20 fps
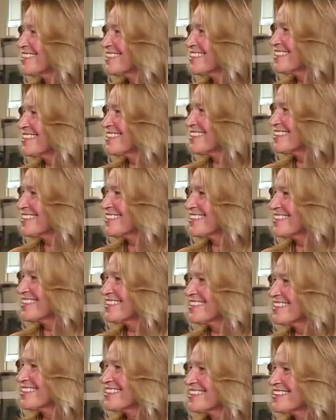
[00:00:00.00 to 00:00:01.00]

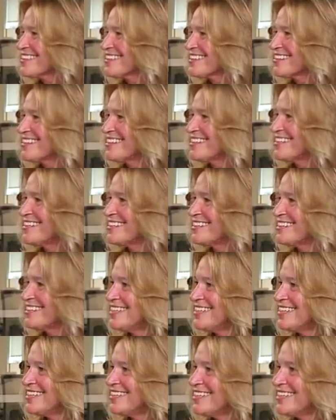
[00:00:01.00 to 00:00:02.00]

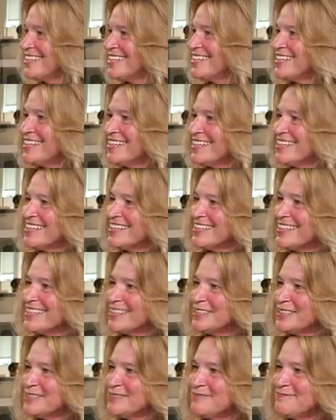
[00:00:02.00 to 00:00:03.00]

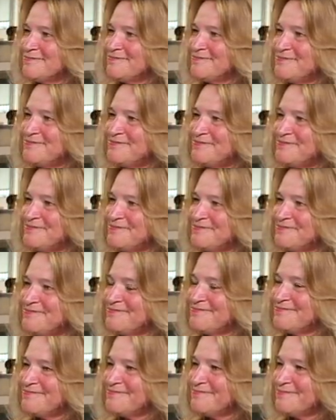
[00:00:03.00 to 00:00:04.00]

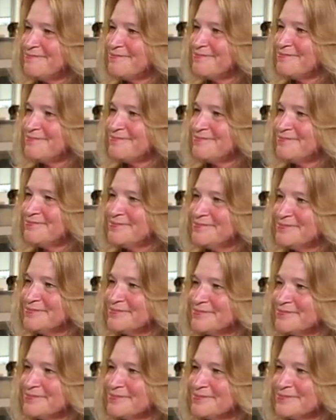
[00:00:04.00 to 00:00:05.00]

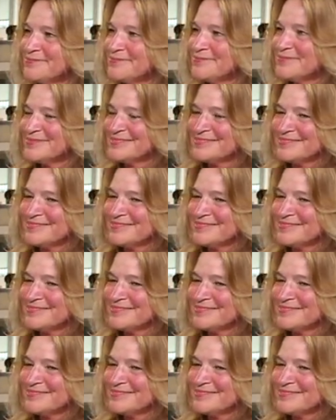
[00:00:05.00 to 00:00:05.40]
The person shown says nothing.